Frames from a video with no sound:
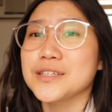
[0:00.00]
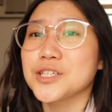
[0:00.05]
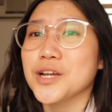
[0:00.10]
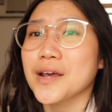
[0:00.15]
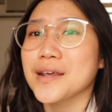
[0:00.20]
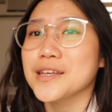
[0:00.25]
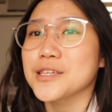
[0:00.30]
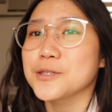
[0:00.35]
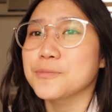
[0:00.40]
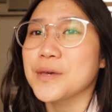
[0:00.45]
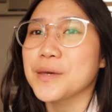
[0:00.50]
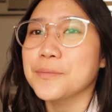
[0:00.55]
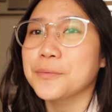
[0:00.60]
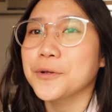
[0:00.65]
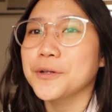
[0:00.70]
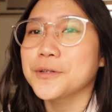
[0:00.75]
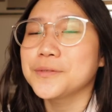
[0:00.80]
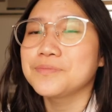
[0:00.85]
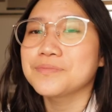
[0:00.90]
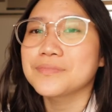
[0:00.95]
Chinese
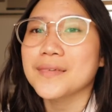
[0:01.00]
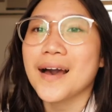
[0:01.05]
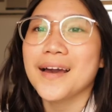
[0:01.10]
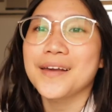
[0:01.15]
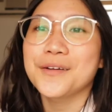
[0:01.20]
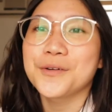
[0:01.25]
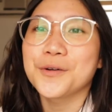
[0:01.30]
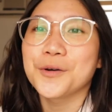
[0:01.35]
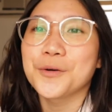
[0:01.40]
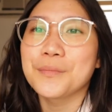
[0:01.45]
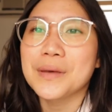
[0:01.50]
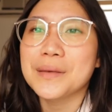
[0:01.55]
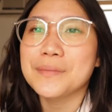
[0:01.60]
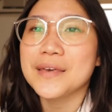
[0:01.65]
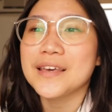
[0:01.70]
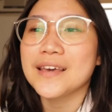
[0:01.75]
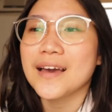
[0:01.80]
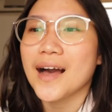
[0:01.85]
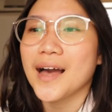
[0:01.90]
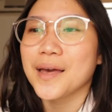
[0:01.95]
people. I don't know,
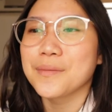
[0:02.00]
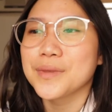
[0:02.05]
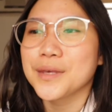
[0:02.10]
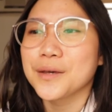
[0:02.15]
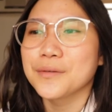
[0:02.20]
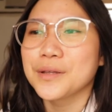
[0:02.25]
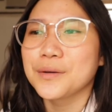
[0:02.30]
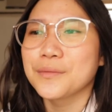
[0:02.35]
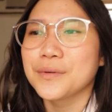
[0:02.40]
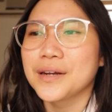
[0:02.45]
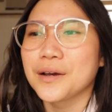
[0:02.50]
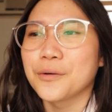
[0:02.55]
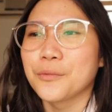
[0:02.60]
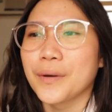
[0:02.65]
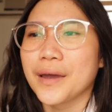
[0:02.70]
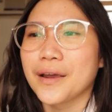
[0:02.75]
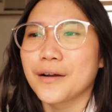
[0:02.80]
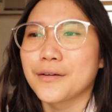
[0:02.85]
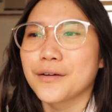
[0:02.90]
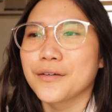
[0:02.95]
maybe I'm the only one
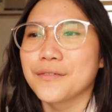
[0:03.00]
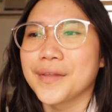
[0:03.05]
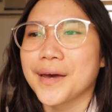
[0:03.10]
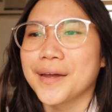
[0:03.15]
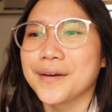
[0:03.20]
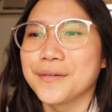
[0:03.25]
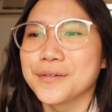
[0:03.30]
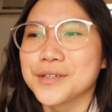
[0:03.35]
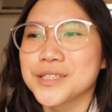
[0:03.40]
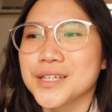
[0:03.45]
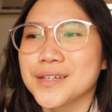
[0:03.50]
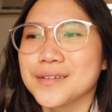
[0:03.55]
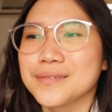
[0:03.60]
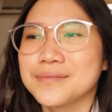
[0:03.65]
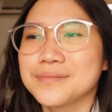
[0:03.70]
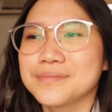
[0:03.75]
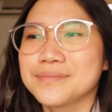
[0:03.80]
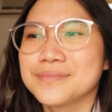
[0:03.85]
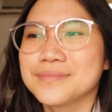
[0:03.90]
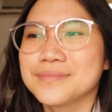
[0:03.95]
aware of that notion.